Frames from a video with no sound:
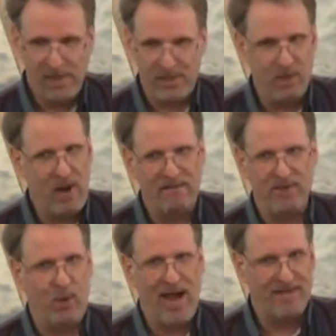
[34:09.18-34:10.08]
You have
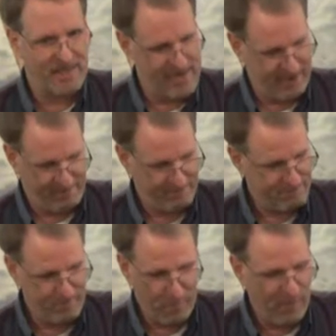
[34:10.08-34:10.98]
no idea.
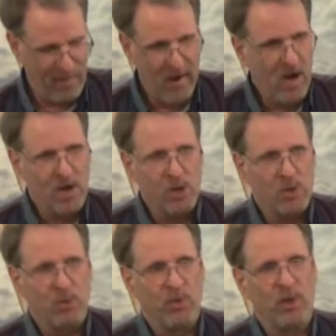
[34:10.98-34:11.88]

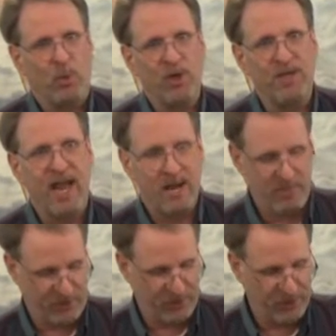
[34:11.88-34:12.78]
When the word
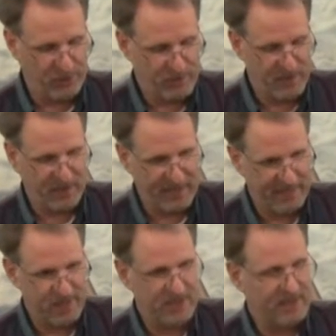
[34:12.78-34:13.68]
came through in the
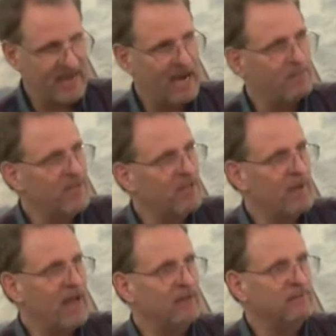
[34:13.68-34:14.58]
letters that came in the
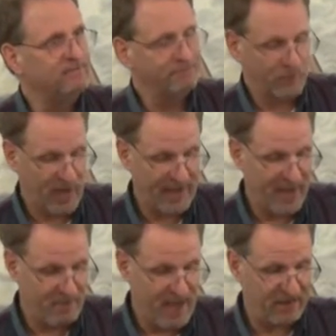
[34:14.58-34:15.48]
mail when I
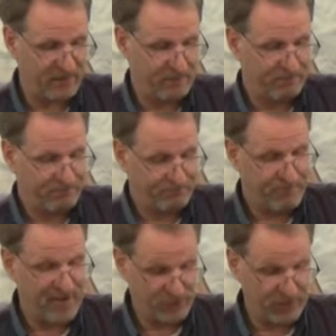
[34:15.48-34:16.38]
got back from
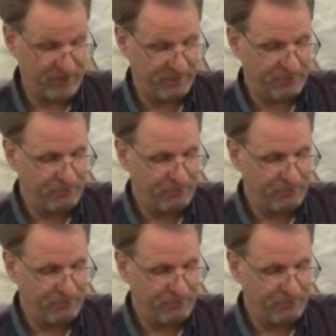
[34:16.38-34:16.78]
my trip,